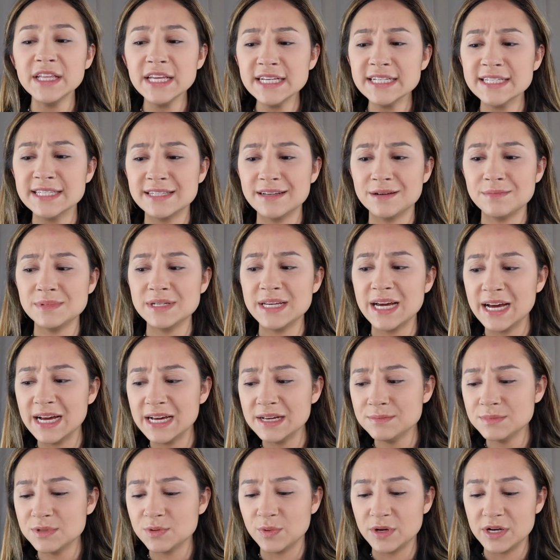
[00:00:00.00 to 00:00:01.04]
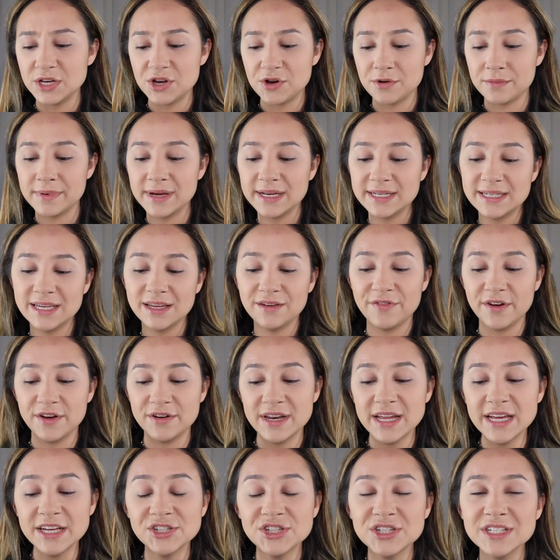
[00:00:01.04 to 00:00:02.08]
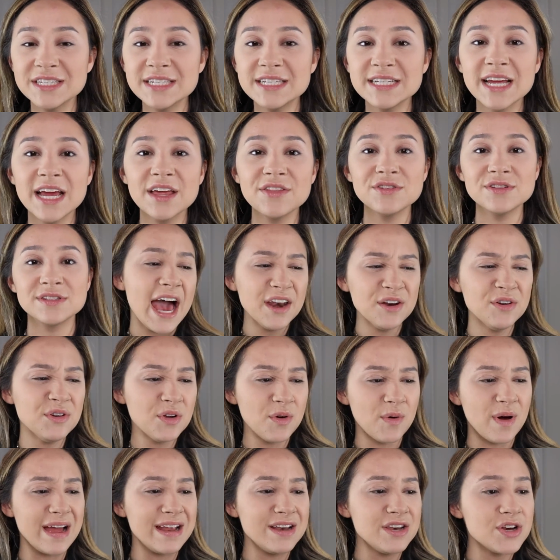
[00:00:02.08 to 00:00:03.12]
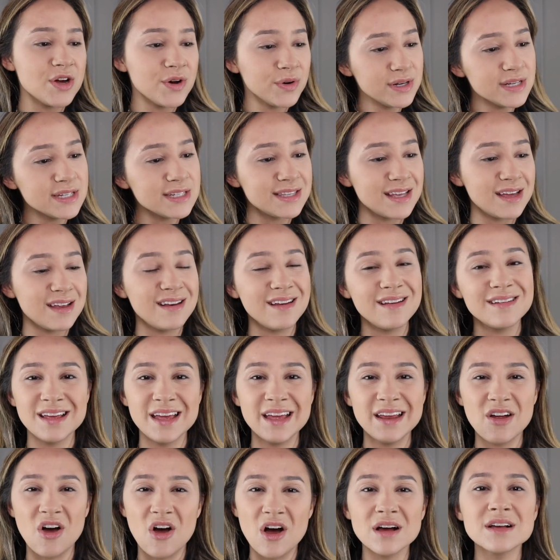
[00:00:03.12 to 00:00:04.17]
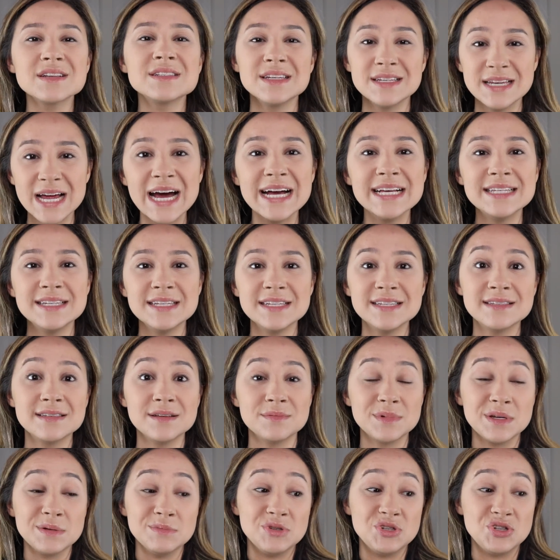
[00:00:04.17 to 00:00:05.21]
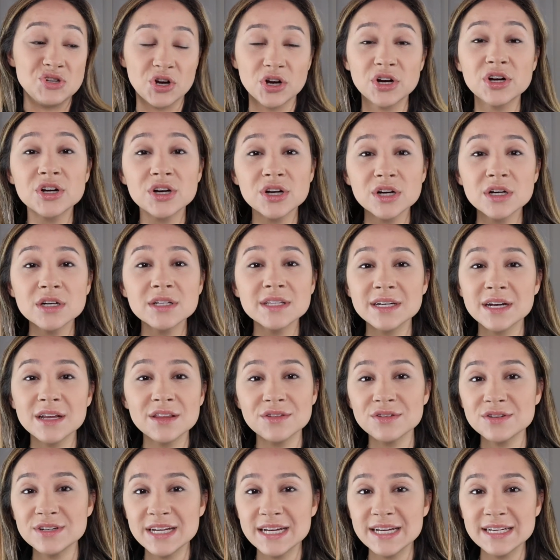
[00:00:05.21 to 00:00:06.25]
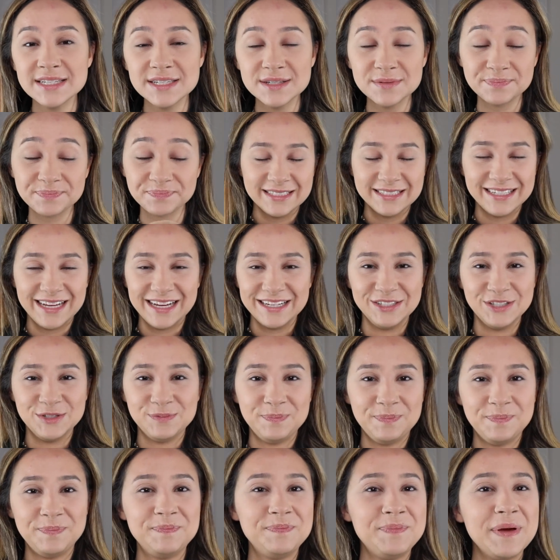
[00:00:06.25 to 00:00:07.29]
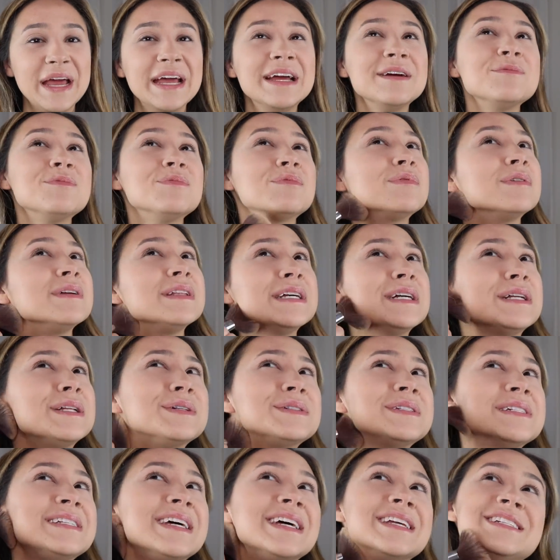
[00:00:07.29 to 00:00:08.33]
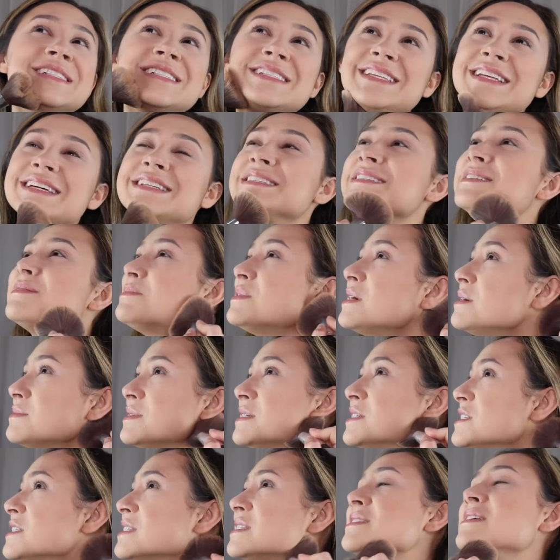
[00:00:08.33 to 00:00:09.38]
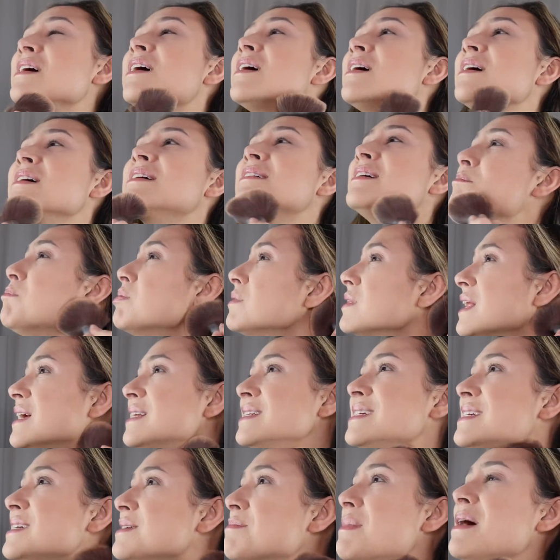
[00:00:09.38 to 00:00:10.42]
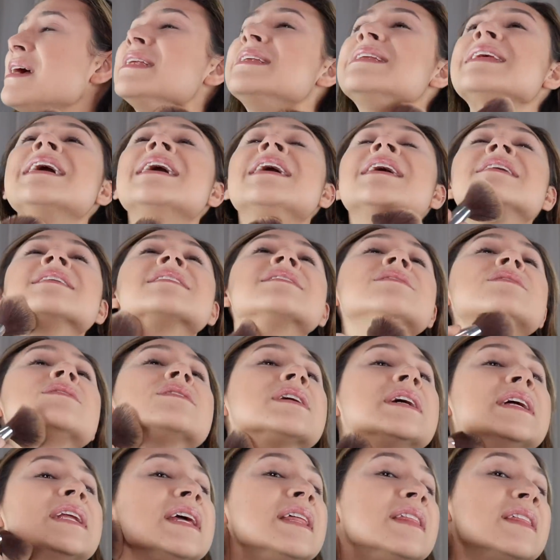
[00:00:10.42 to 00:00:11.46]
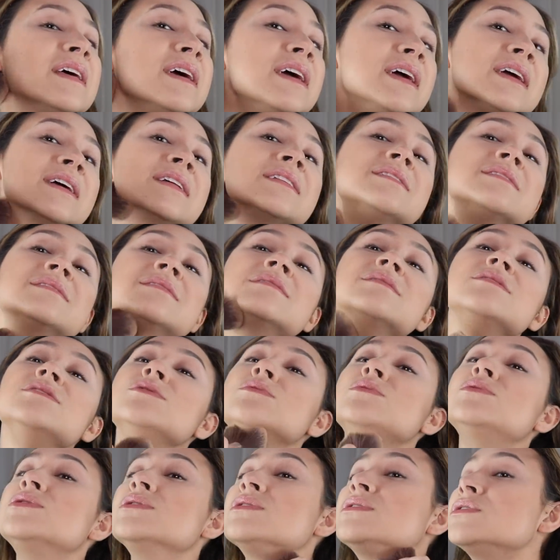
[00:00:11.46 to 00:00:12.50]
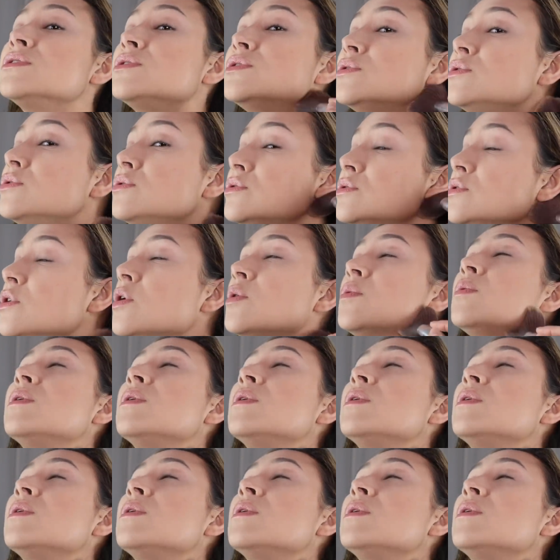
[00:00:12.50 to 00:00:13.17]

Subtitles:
like sometimes when you're mixing foundations together, I don't know, I noticed that it oxidizes sometimes darker than other days. I just pay really close attention, and then sometimes it's not blended in my neck or anything, and you just don't